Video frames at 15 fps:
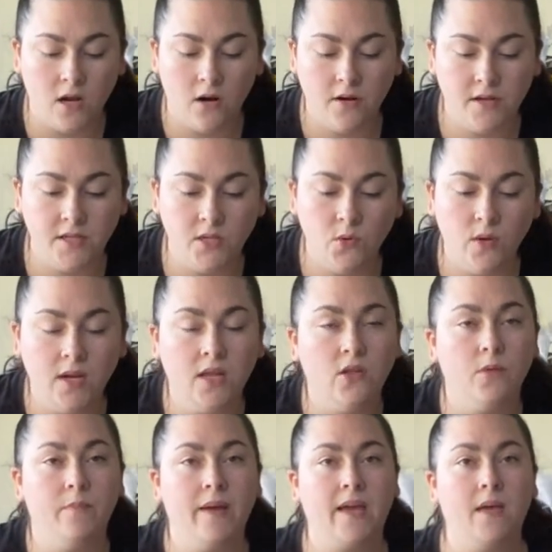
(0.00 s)
harness, you can
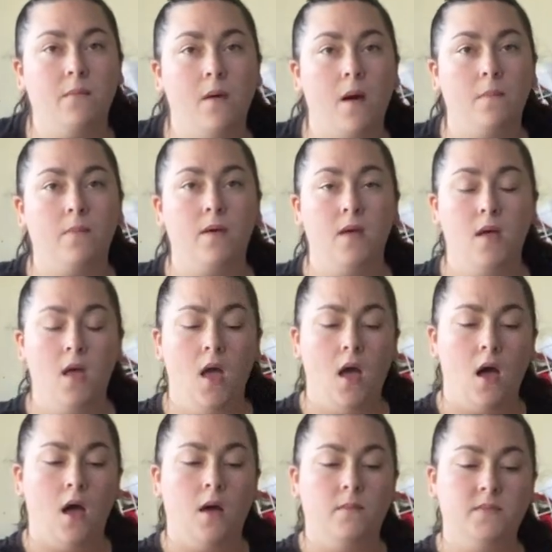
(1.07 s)
either pick him up,
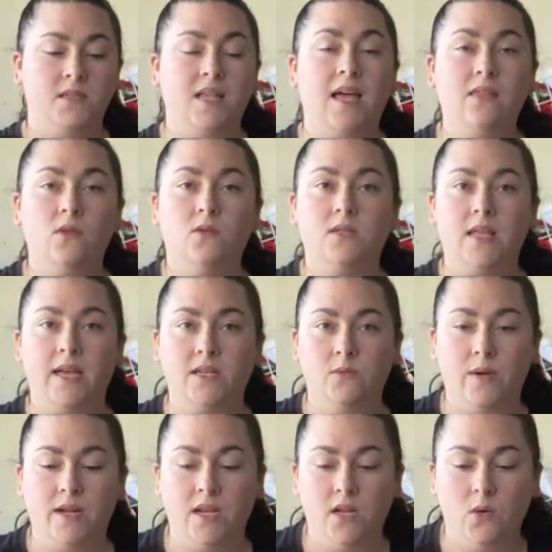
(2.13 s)
slide those legs
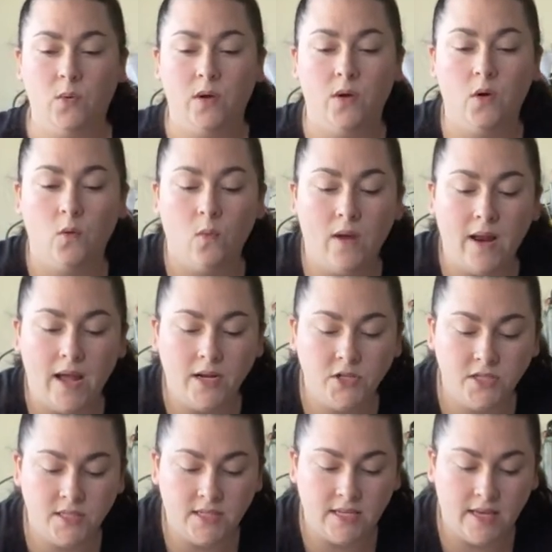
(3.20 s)
right into it, or what I
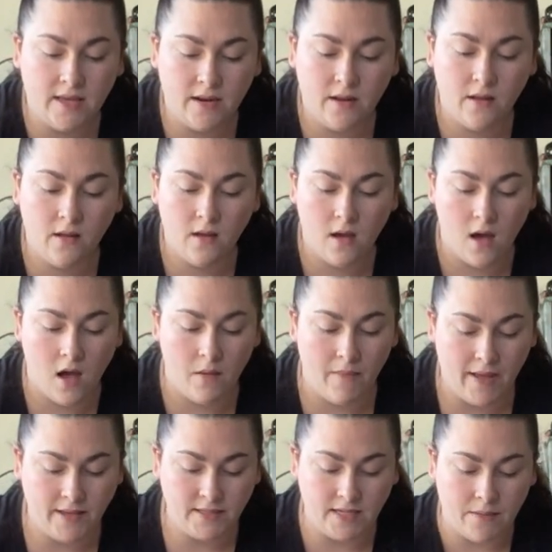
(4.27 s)
just did,
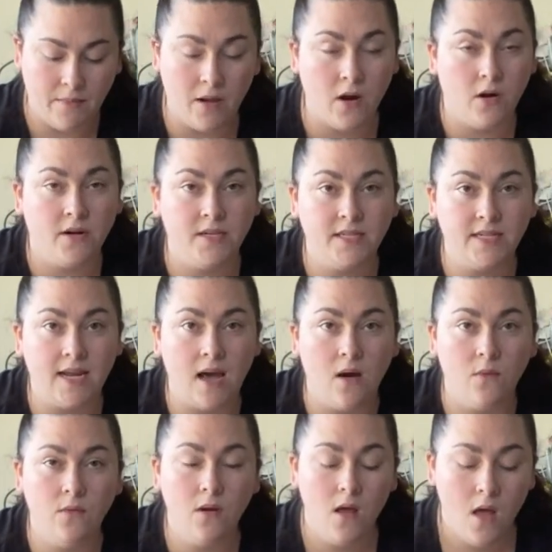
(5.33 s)
I set my harness
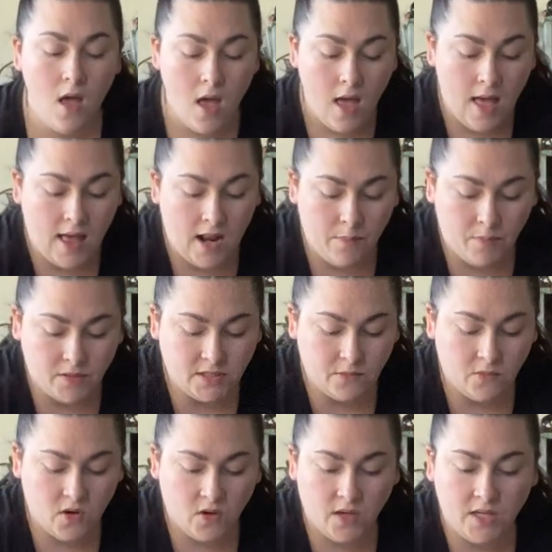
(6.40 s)
down and I put
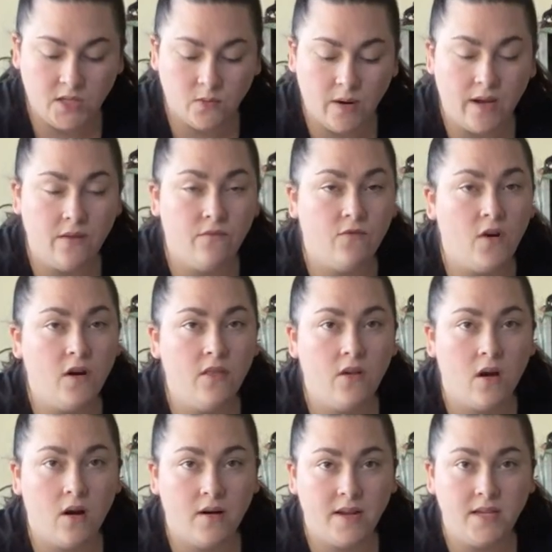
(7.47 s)
some cookies right in front of the
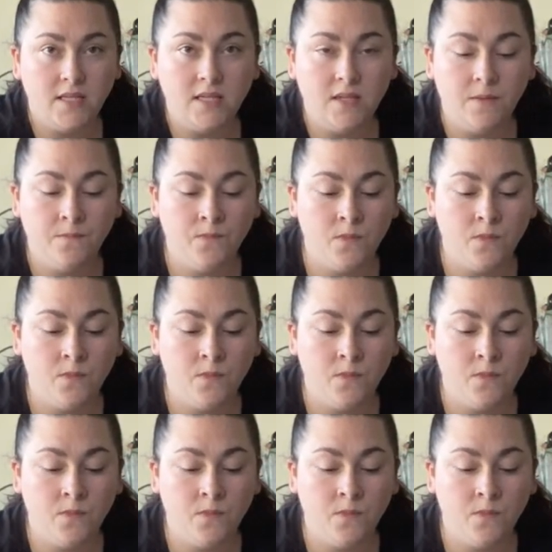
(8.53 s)
harness.